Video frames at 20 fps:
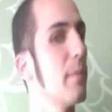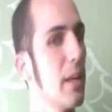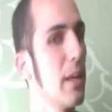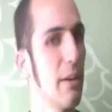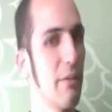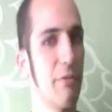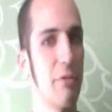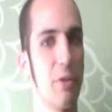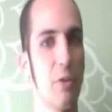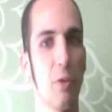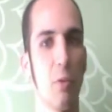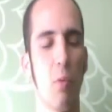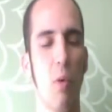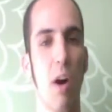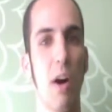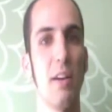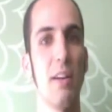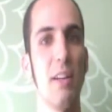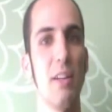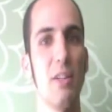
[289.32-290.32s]
If you're
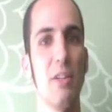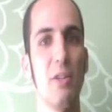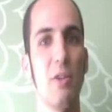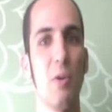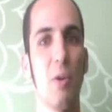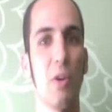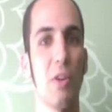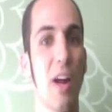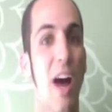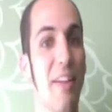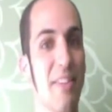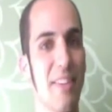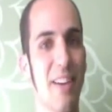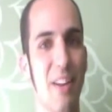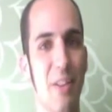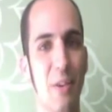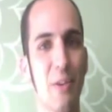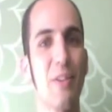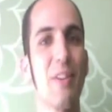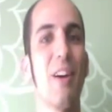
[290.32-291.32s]
one and you're not the
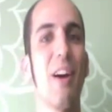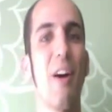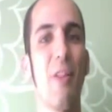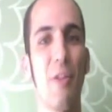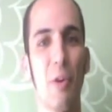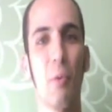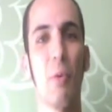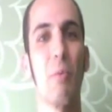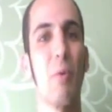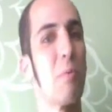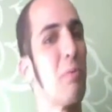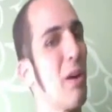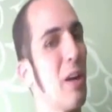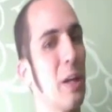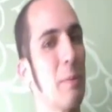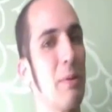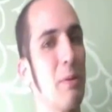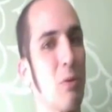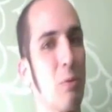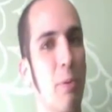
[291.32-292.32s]
other one will
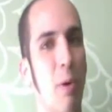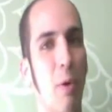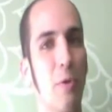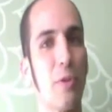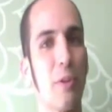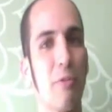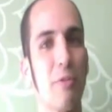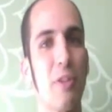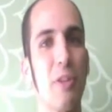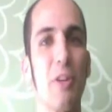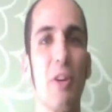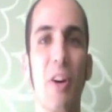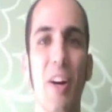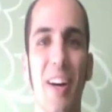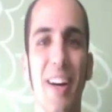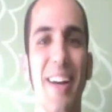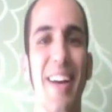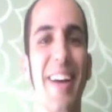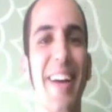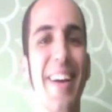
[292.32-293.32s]
probably be repulsive to you.
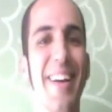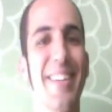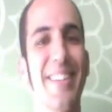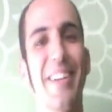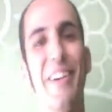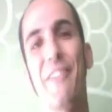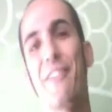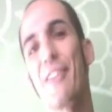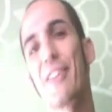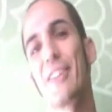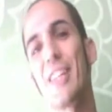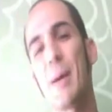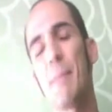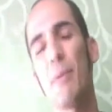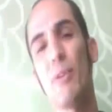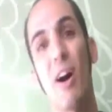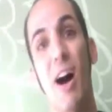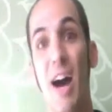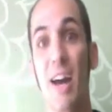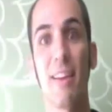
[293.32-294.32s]
So for
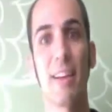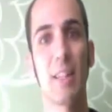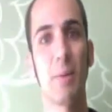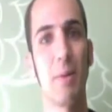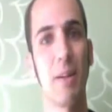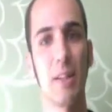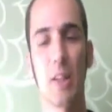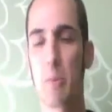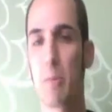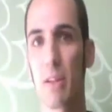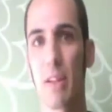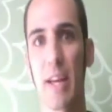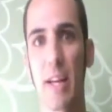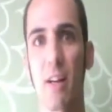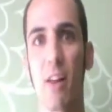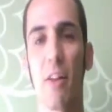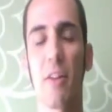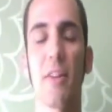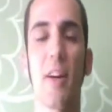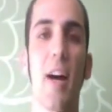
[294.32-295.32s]
example, I like to be a little bit
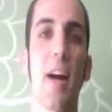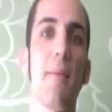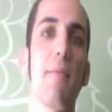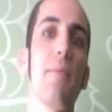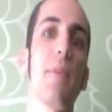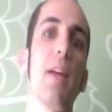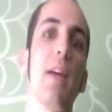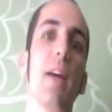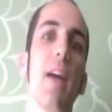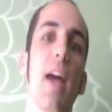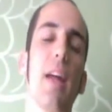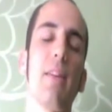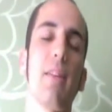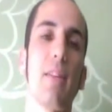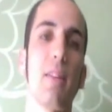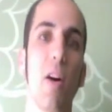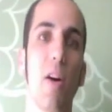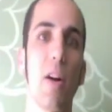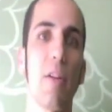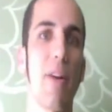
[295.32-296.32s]
late all the time, and
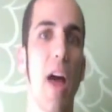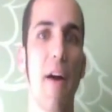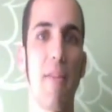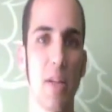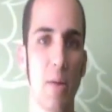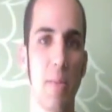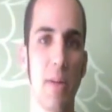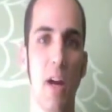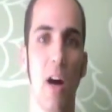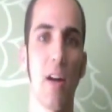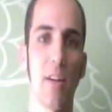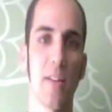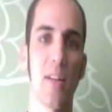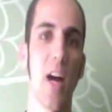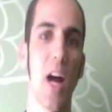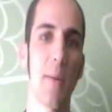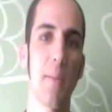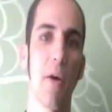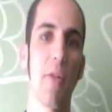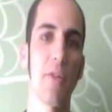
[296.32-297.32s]
the thought of having to be on
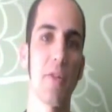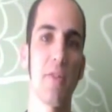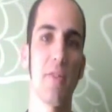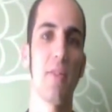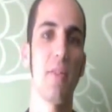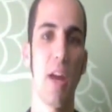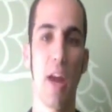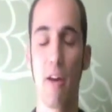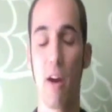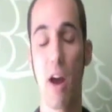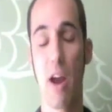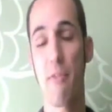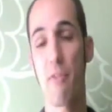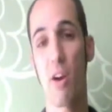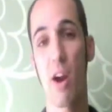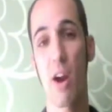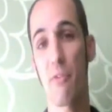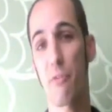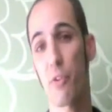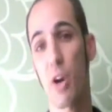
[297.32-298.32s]
time
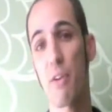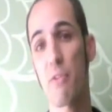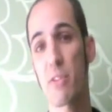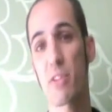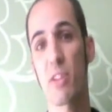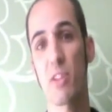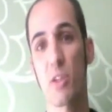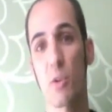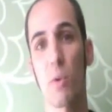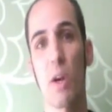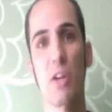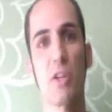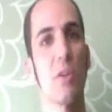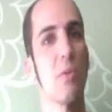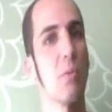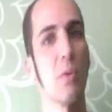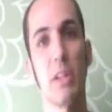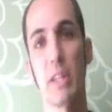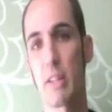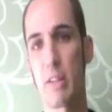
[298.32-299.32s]
for every
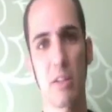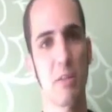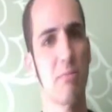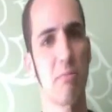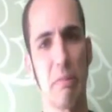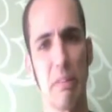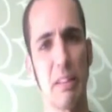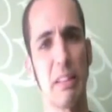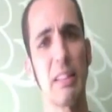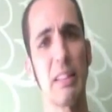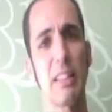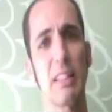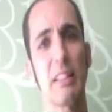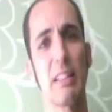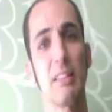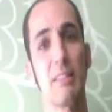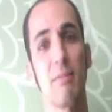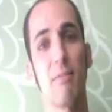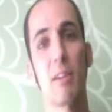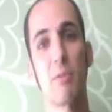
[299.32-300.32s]
situation really just
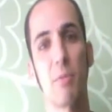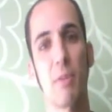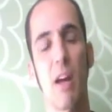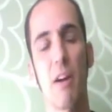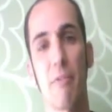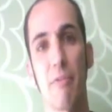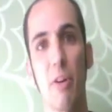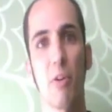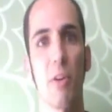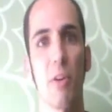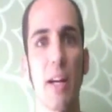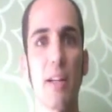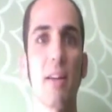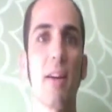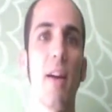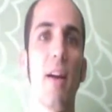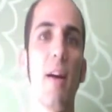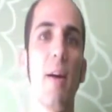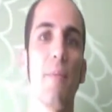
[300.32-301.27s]
makes me not feel right.